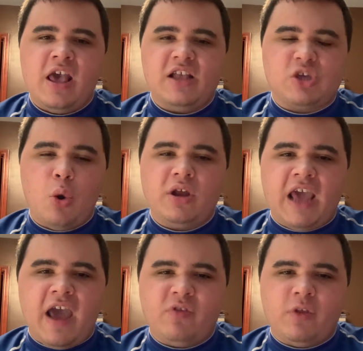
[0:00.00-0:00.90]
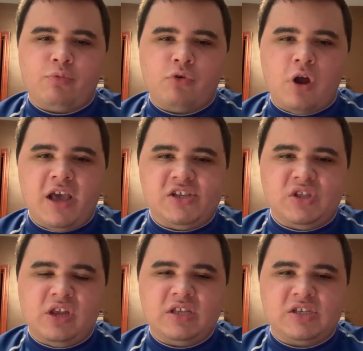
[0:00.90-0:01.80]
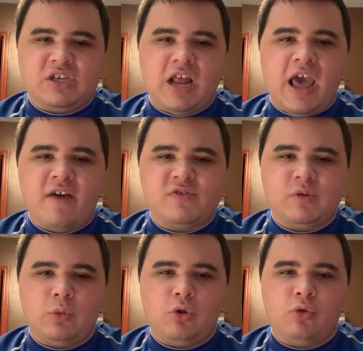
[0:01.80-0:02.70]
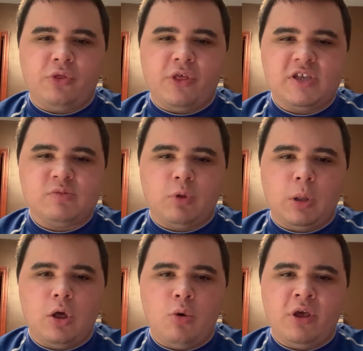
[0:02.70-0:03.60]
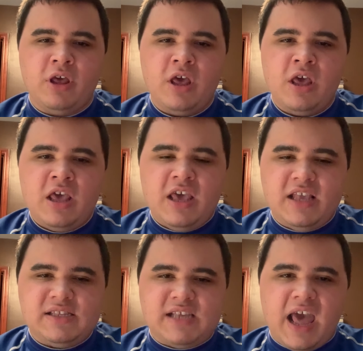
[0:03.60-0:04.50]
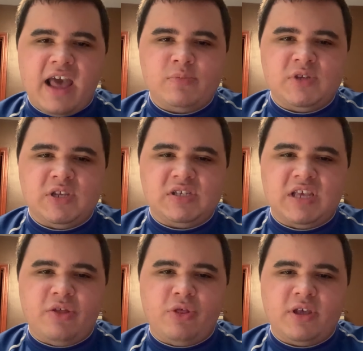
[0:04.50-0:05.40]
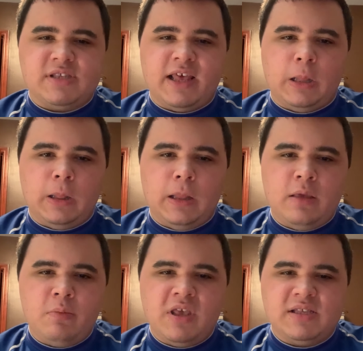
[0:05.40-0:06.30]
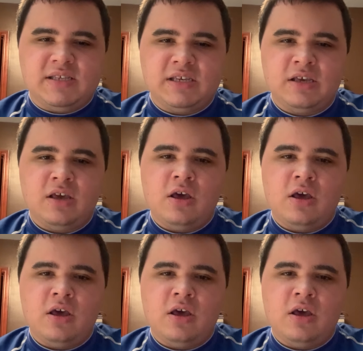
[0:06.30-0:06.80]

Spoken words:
It's going to have the price, and then it's going to have some little things below it in tabs that say things like limit,